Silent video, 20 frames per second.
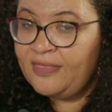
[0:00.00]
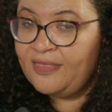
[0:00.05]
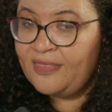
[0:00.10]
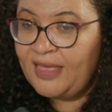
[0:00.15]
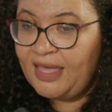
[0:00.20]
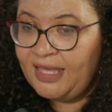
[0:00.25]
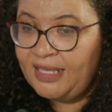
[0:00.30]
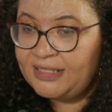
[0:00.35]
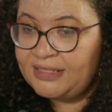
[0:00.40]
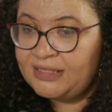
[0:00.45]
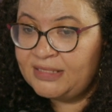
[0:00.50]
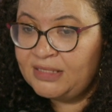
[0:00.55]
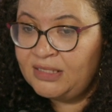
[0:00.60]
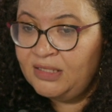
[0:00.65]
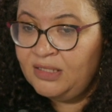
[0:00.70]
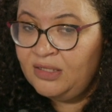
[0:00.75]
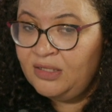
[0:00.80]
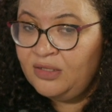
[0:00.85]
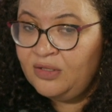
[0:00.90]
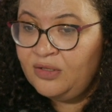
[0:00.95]
that
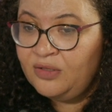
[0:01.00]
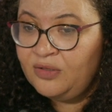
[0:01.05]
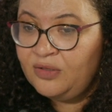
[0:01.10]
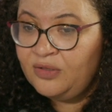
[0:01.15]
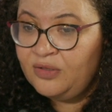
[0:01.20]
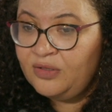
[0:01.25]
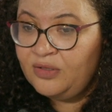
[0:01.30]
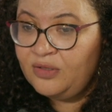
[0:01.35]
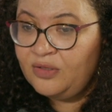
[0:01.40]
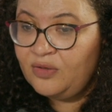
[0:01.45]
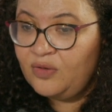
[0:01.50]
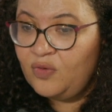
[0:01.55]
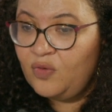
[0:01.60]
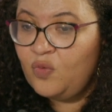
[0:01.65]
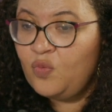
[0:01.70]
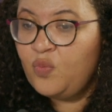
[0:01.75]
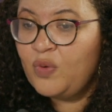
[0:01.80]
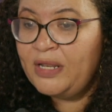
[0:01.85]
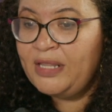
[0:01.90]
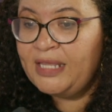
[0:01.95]

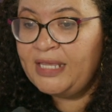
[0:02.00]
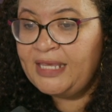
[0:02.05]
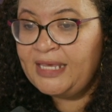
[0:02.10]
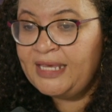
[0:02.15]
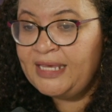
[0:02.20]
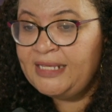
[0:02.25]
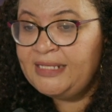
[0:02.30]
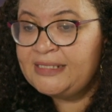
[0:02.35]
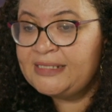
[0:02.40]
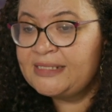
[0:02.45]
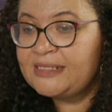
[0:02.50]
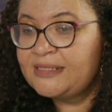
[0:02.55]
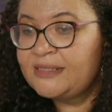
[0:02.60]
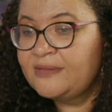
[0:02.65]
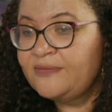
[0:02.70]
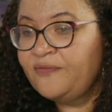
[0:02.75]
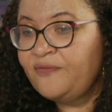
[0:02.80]
when the kids